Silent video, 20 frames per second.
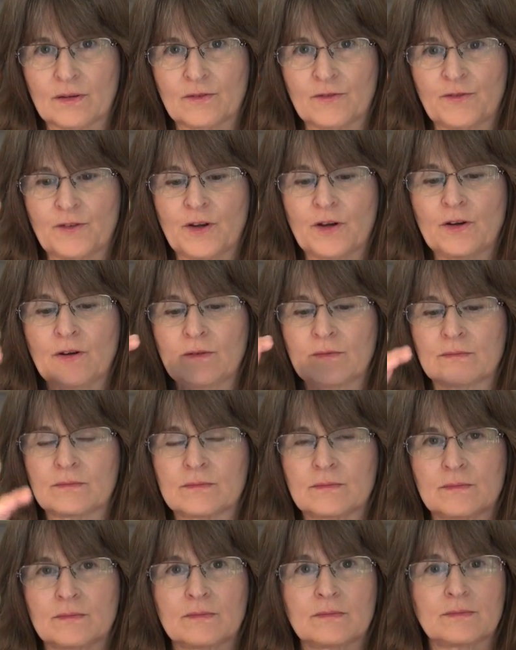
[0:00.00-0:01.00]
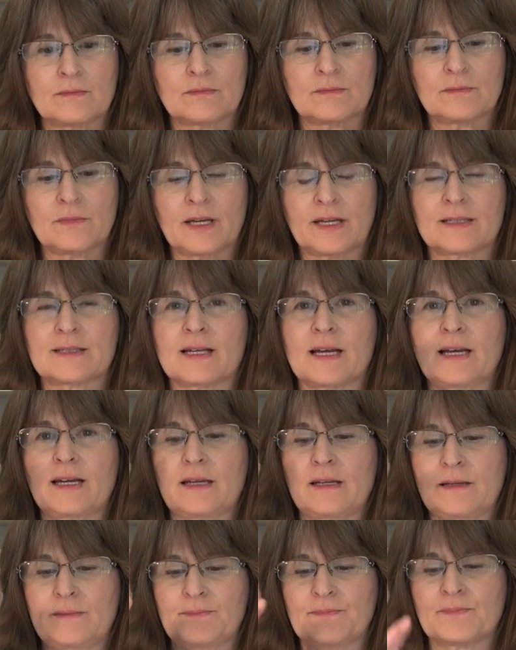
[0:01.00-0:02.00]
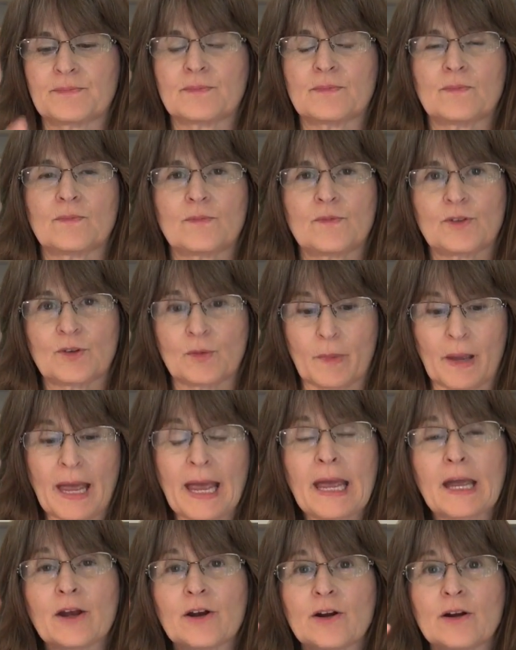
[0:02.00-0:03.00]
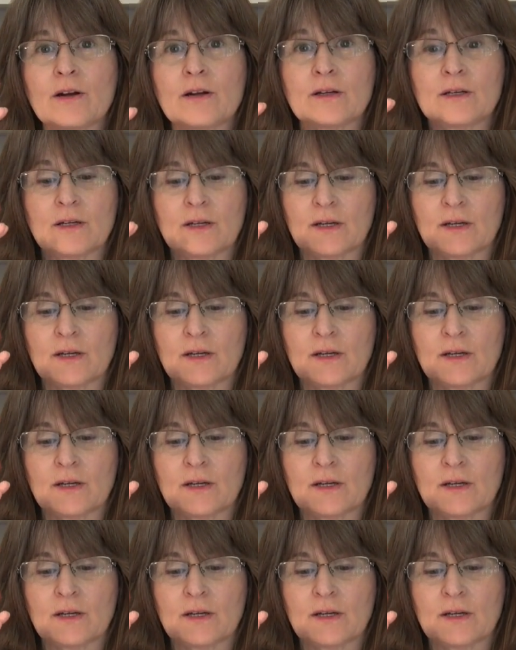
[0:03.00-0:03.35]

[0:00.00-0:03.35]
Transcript: fear, anxiety, some anger.